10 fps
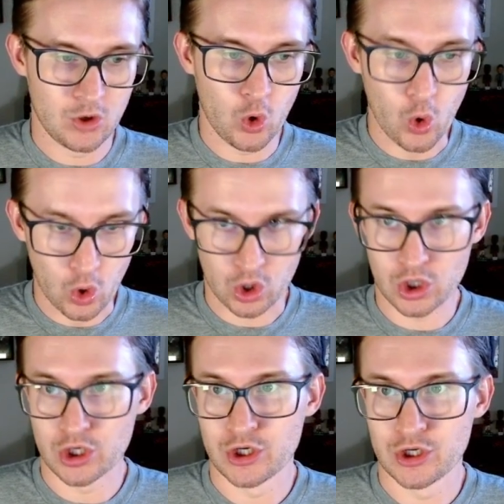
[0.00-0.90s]

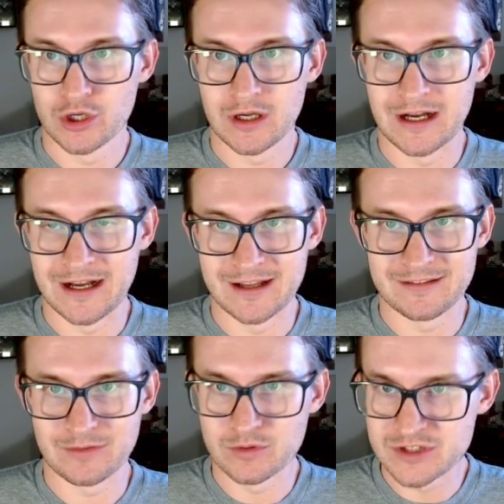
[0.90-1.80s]
or
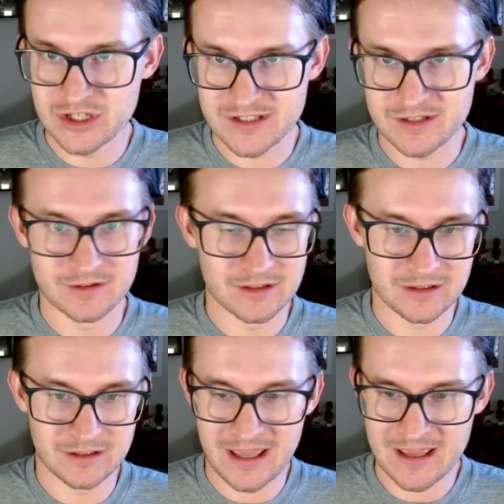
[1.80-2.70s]
there was just
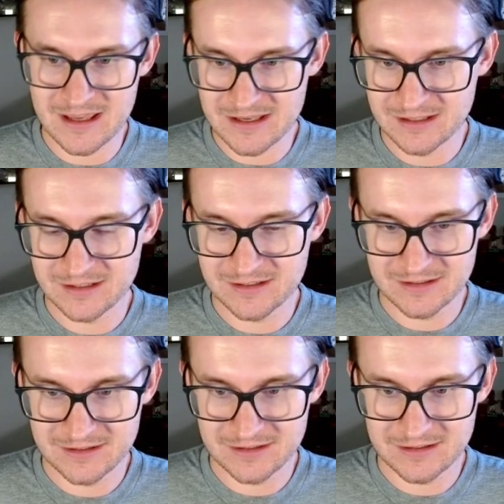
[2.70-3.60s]
Yusuf
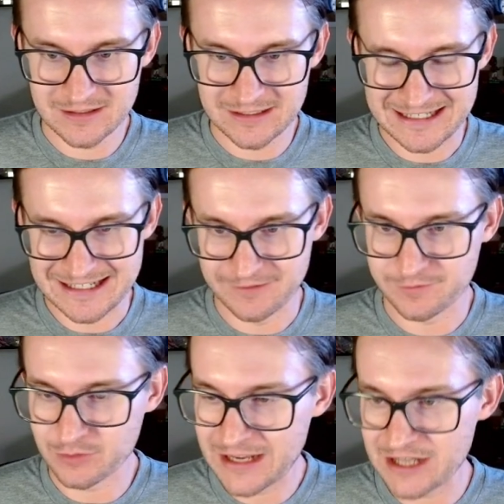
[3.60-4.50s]

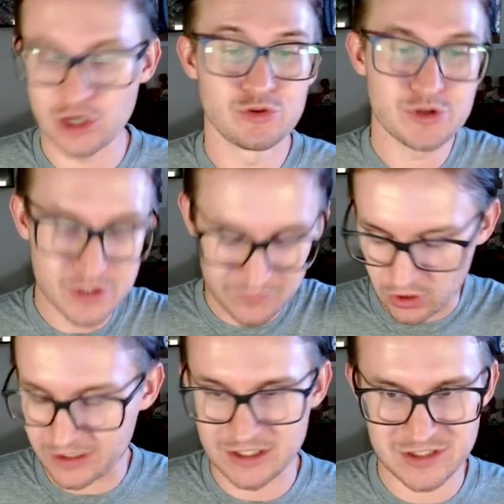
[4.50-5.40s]

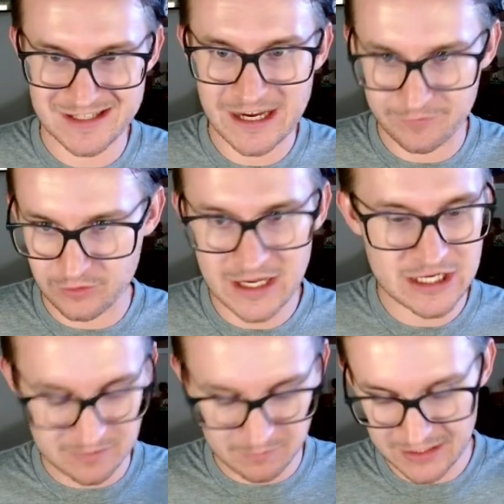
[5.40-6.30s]
Nurkic is not a free
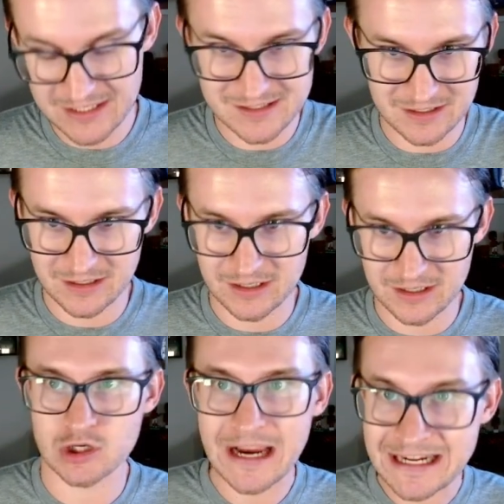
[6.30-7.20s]
agent, but he's a
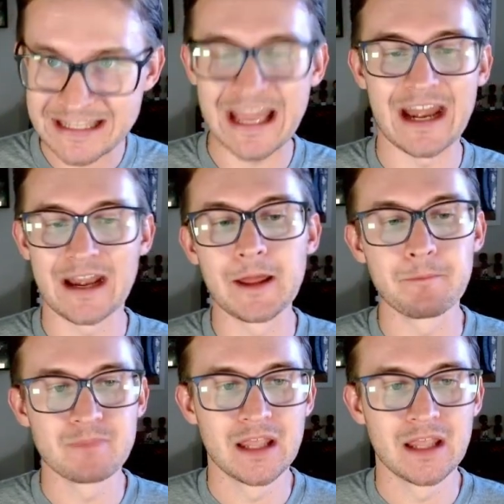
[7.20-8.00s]
trade candidate